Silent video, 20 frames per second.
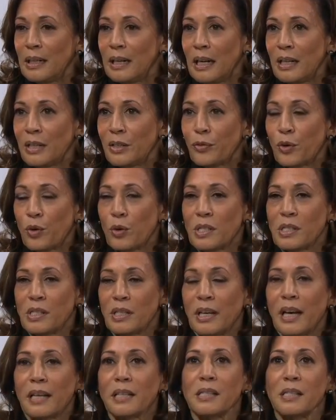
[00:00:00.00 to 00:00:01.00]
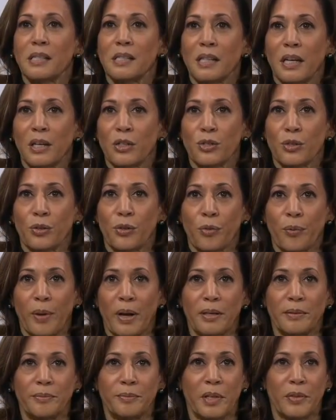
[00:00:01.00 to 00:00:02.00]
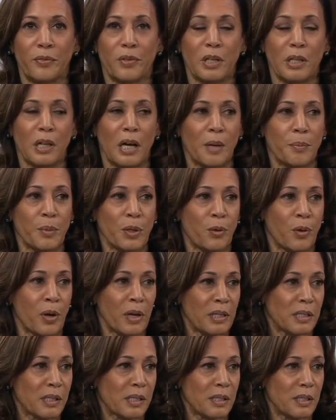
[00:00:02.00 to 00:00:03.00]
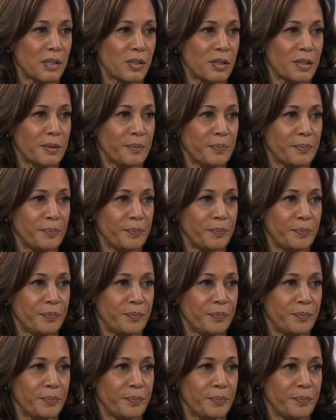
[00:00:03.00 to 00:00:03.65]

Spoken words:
and of course, the existential threat of the climate crisis.